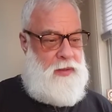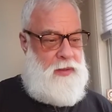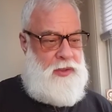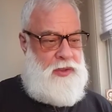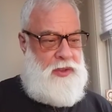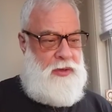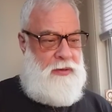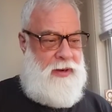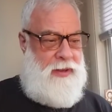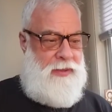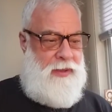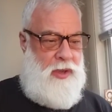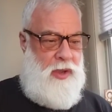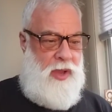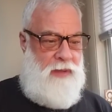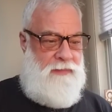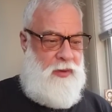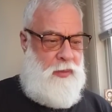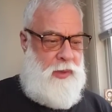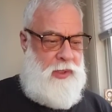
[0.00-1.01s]
Stirring the
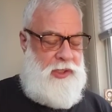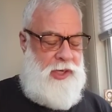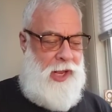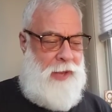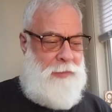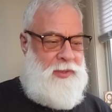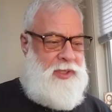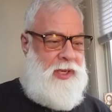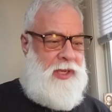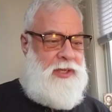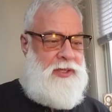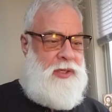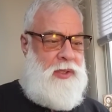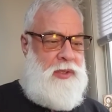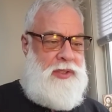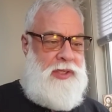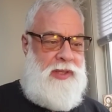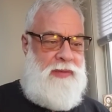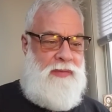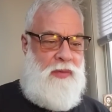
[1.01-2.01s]
coffee with chopsticks
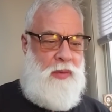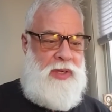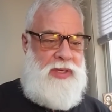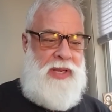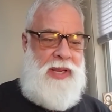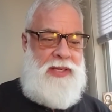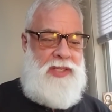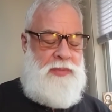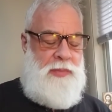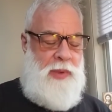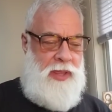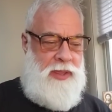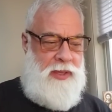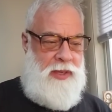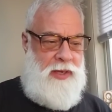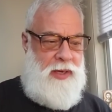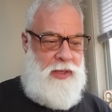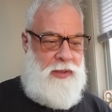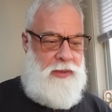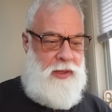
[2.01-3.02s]
using the vortex
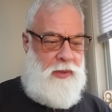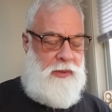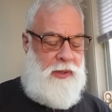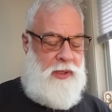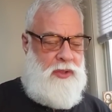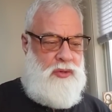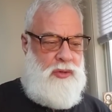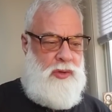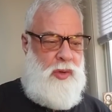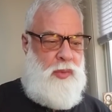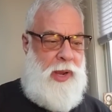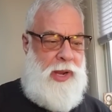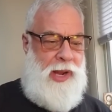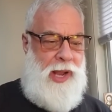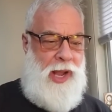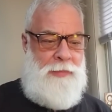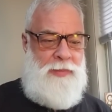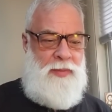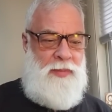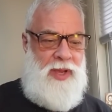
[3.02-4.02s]
method, the only true way to
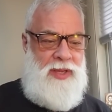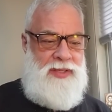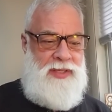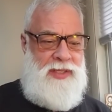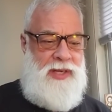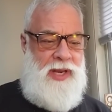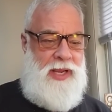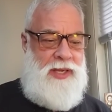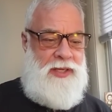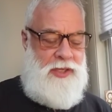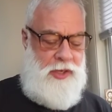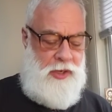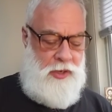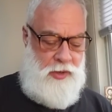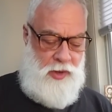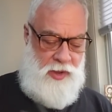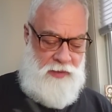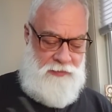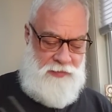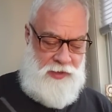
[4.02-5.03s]
optimize the taste of your
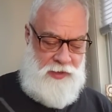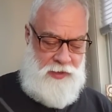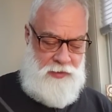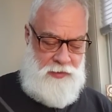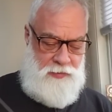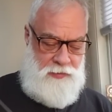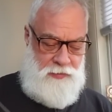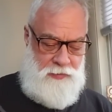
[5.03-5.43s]
coffee.